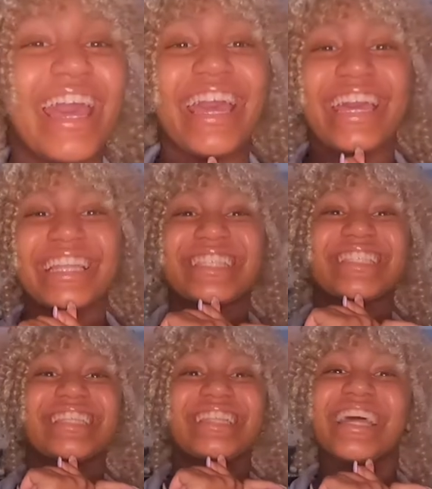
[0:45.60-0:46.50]
it's
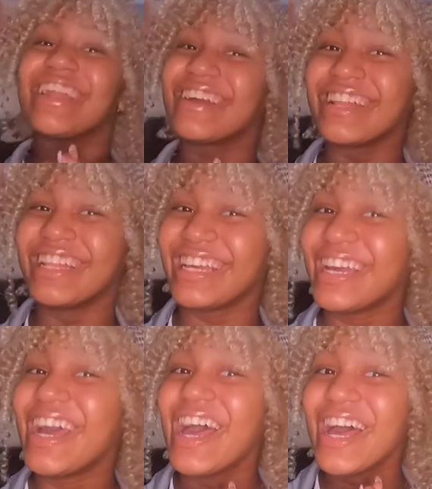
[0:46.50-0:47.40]

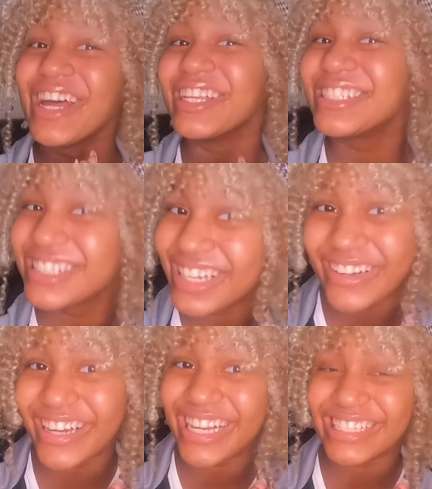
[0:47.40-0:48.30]
literally
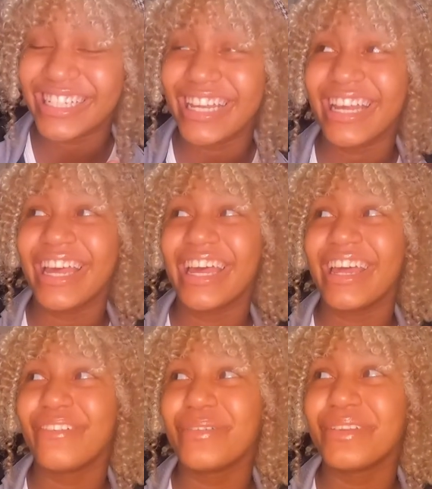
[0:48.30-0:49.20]
so crazy,
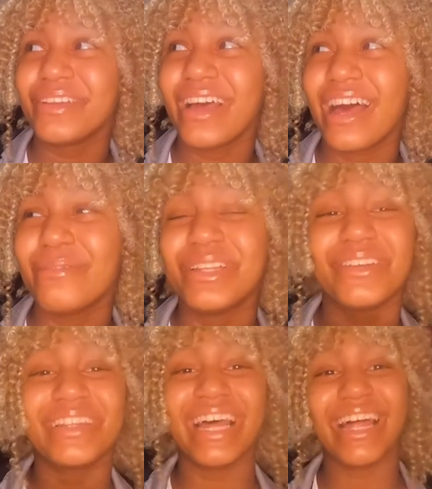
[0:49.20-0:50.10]
and we've been, I've
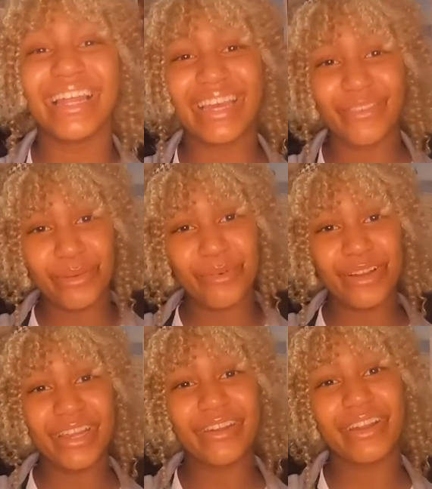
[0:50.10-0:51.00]
been doing that like every
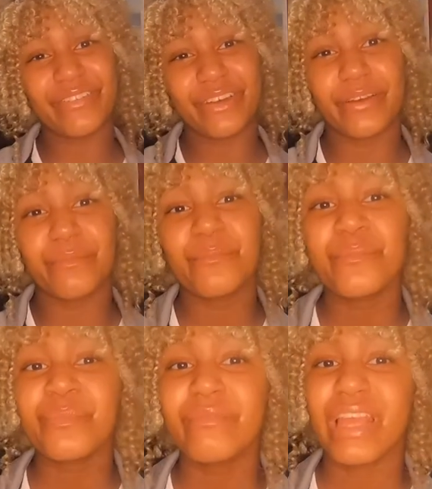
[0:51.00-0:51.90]
morning or whatever.
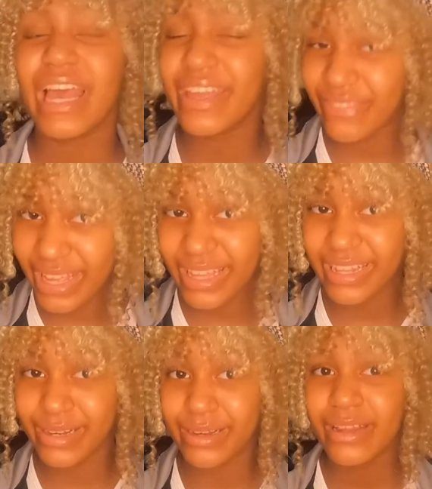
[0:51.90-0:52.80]
And
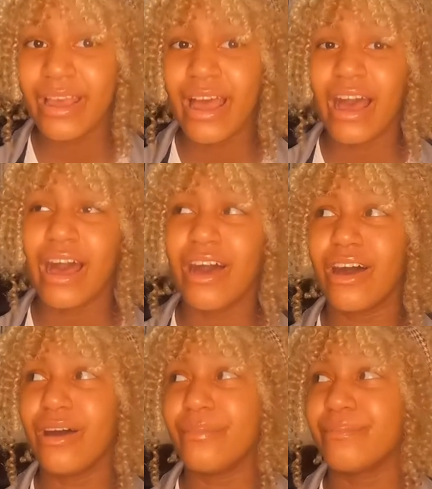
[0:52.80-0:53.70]
then
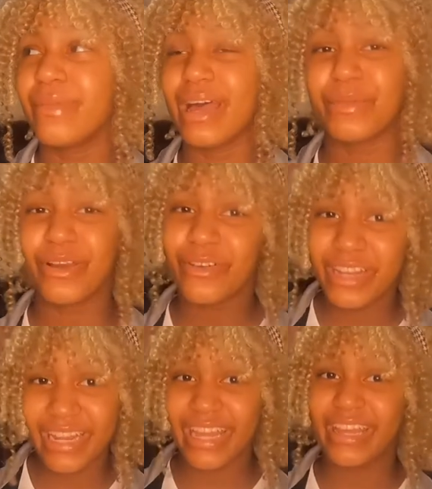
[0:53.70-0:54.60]
um, I've been
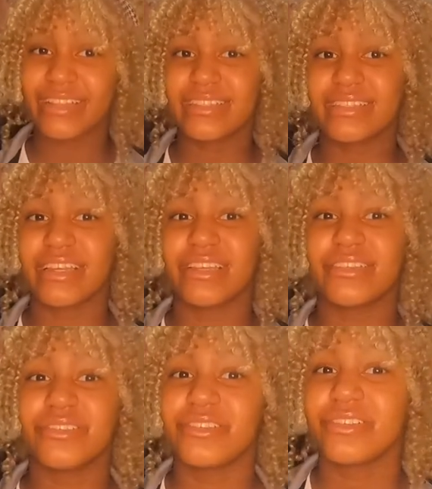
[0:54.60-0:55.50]
going to dance
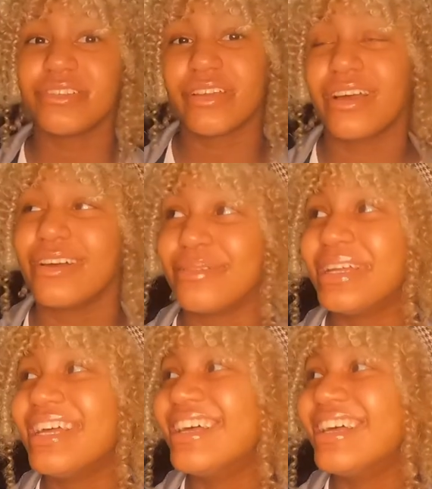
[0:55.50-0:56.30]
like usually. Um,